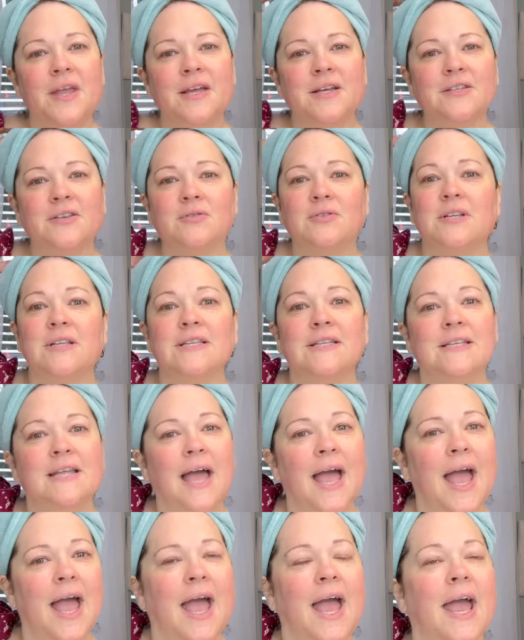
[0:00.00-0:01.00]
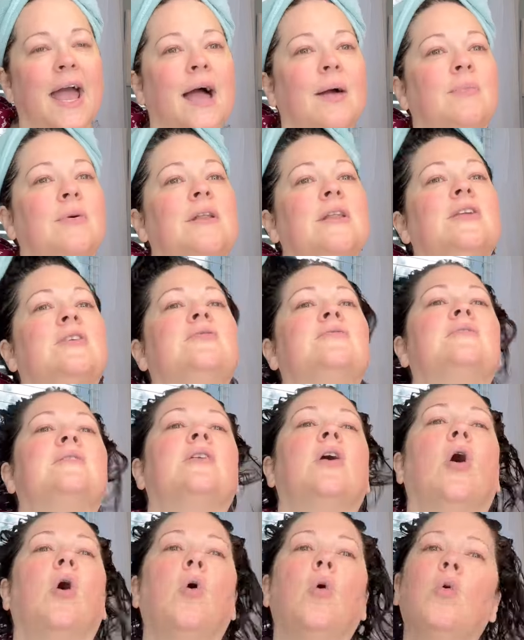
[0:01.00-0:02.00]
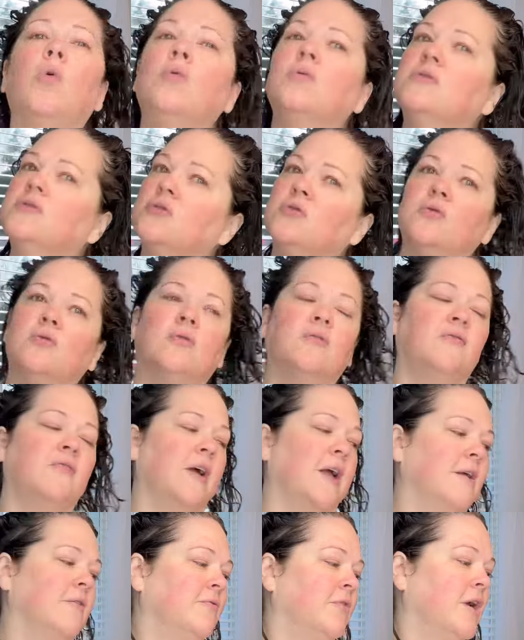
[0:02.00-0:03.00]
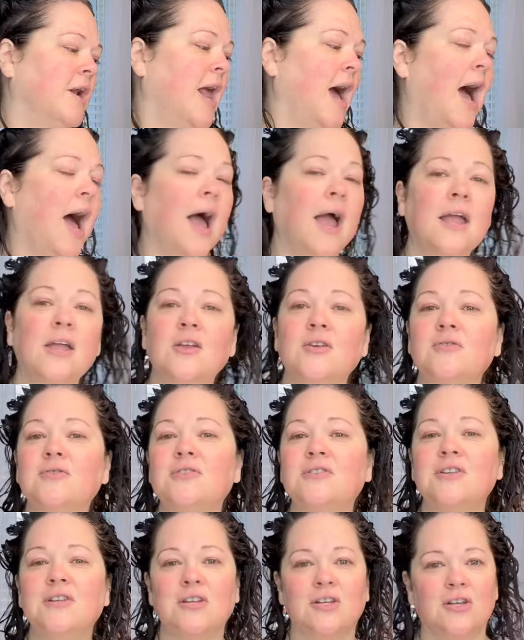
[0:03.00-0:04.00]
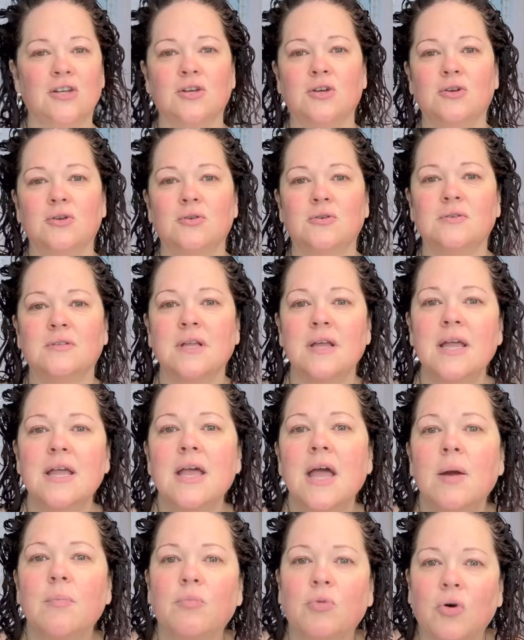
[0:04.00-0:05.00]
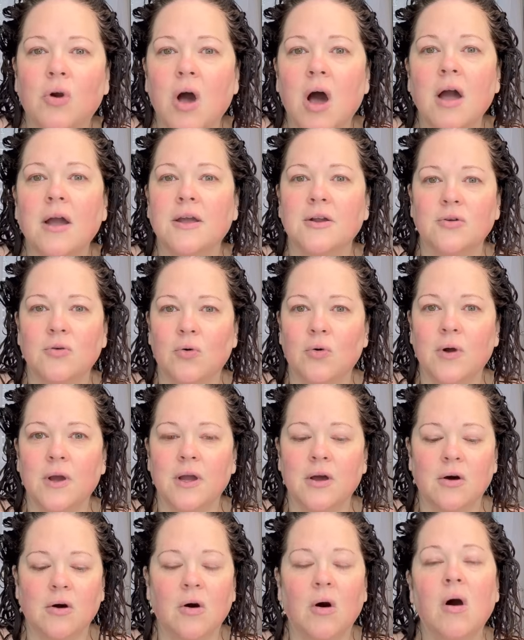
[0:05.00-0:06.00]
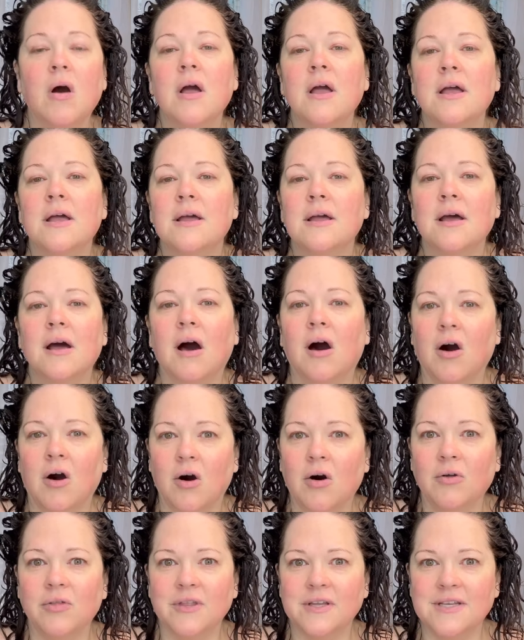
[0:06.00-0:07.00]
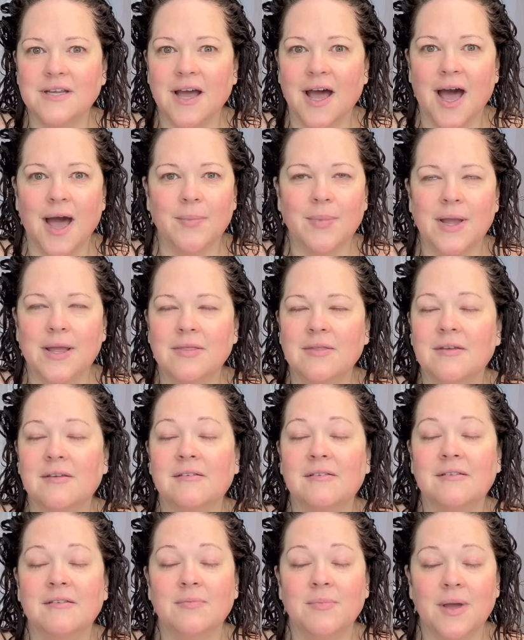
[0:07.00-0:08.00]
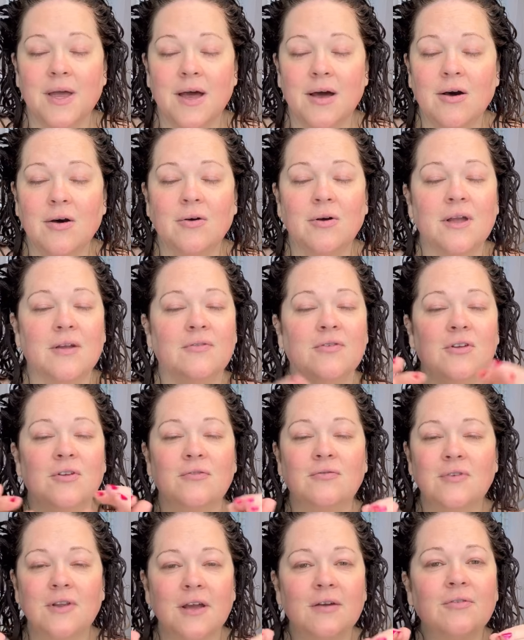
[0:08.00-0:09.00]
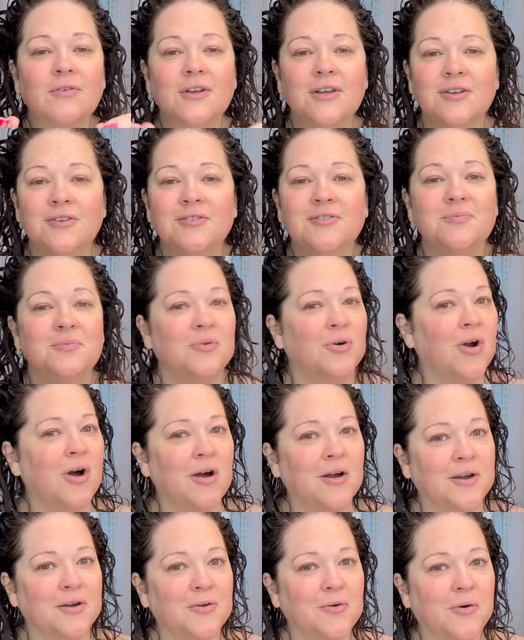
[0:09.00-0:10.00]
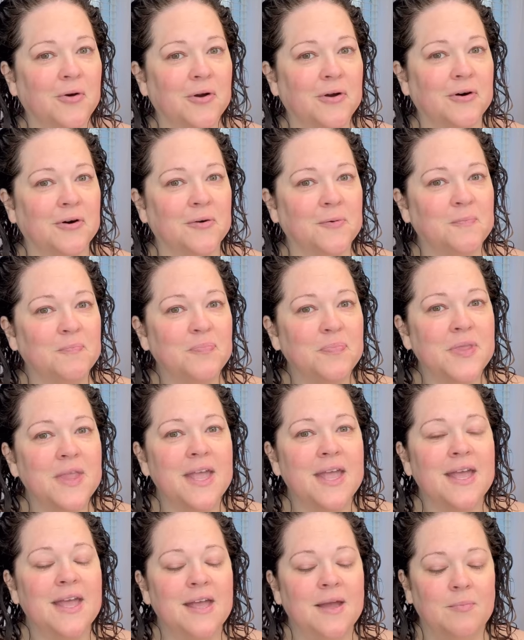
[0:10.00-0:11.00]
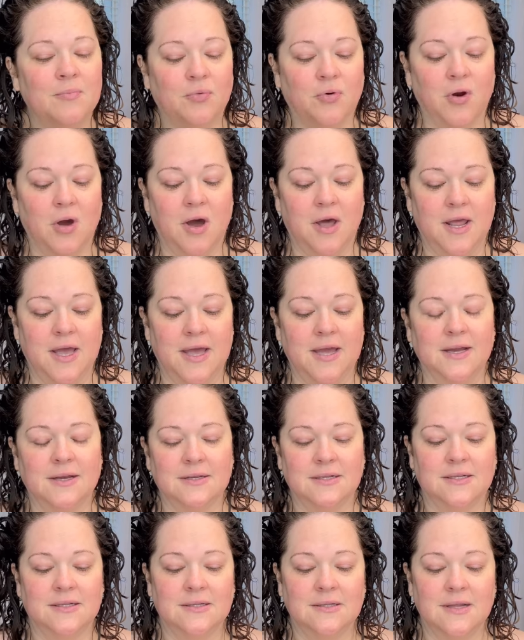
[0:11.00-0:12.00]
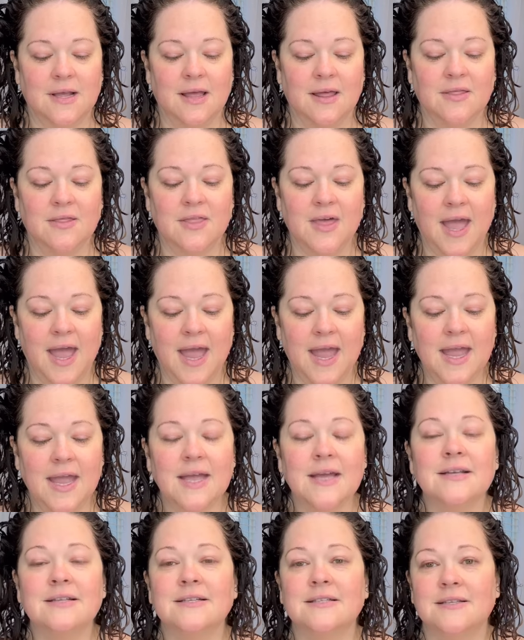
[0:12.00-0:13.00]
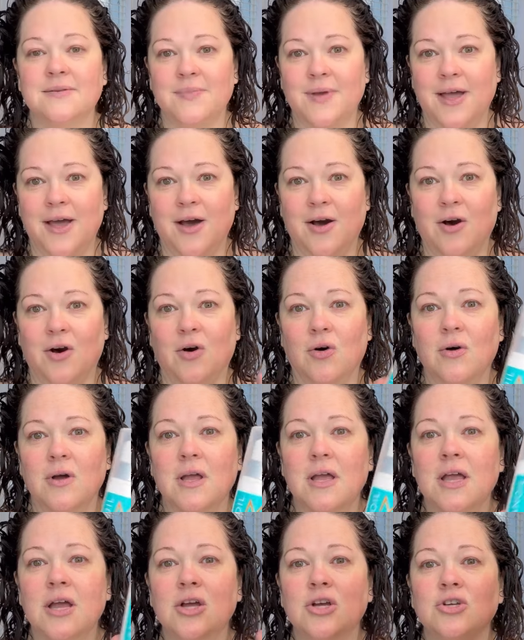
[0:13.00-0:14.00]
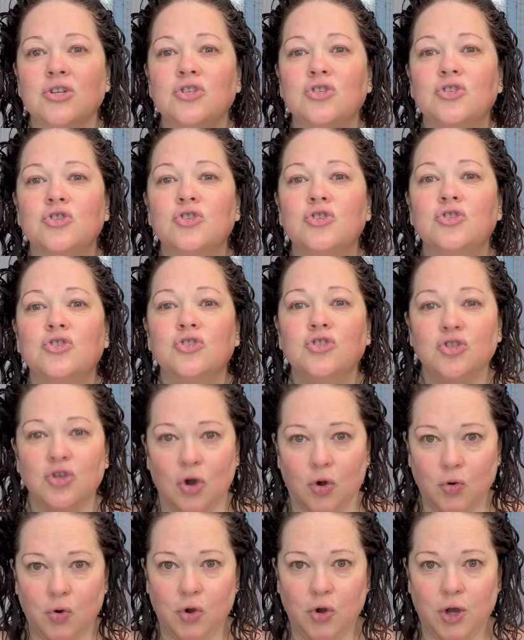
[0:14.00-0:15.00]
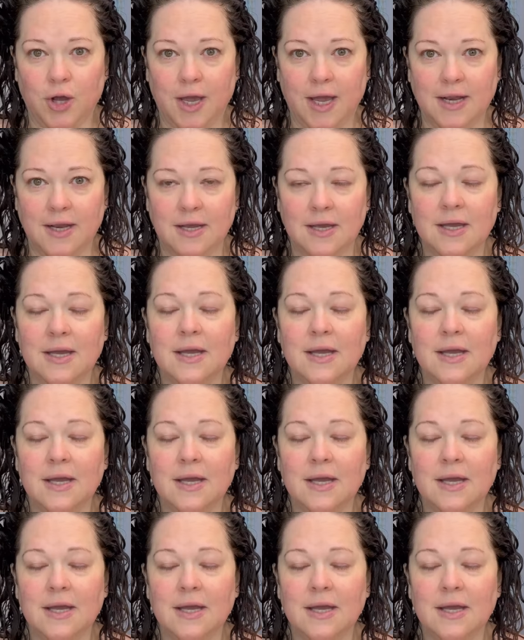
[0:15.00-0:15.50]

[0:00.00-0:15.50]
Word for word: So today I'm gonna use an old school favorite. I used to use Moroccan oil all the time. And the smell, if you've never used Moroccan oil products, they smell so good.